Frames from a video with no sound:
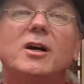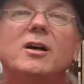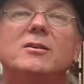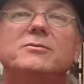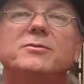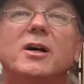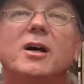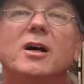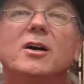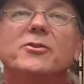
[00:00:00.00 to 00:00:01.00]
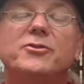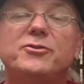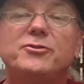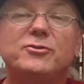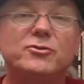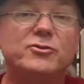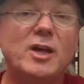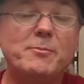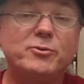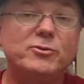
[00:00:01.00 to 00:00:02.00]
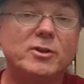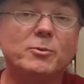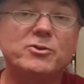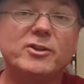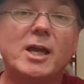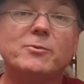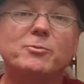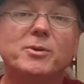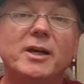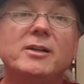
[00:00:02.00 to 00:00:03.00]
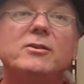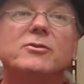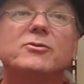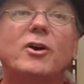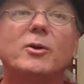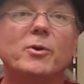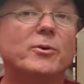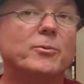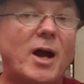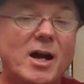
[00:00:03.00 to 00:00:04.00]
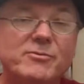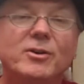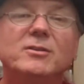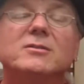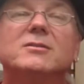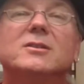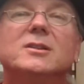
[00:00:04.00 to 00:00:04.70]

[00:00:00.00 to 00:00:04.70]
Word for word: of uh, s- steps in which the game is played, starting with arrival,